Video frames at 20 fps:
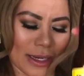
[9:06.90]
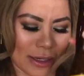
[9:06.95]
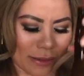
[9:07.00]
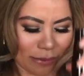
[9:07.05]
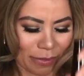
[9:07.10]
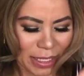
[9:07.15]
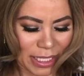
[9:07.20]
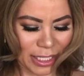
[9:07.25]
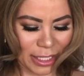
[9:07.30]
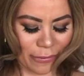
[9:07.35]

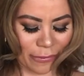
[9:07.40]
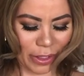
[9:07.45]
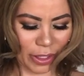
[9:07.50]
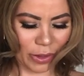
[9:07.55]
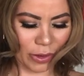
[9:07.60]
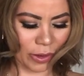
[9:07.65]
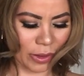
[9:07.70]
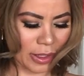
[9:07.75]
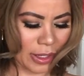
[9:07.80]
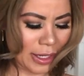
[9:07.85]

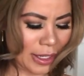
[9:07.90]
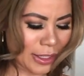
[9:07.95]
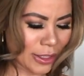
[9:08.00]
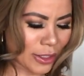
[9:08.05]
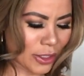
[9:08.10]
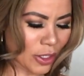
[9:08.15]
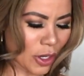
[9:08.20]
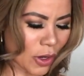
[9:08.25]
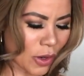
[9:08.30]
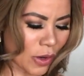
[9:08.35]
Pacifico.
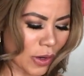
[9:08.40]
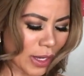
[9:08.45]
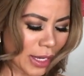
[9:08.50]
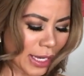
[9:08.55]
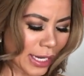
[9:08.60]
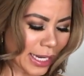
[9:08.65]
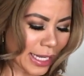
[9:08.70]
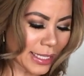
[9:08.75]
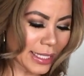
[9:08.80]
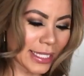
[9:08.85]
So
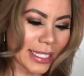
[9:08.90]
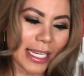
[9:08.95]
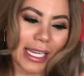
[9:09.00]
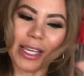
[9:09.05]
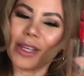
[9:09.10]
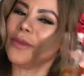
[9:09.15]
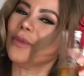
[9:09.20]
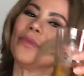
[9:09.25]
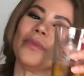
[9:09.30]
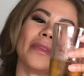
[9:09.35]
let's
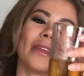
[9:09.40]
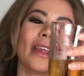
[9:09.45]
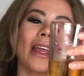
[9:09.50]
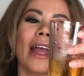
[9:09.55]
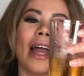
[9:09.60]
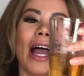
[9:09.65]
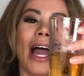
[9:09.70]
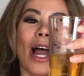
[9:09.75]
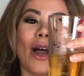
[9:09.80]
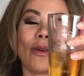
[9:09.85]
see
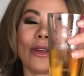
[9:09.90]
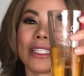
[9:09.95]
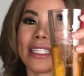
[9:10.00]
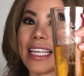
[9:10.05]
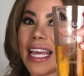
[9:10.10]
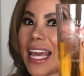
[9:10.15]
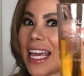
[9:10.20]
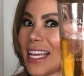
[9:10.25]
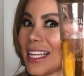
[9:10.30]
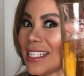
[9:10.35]
how it
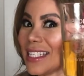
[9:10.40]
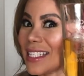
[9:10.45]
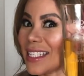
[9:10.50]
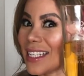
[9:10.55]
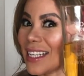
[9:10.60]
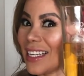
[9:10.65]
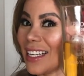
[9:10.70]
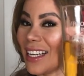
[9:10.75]
tastes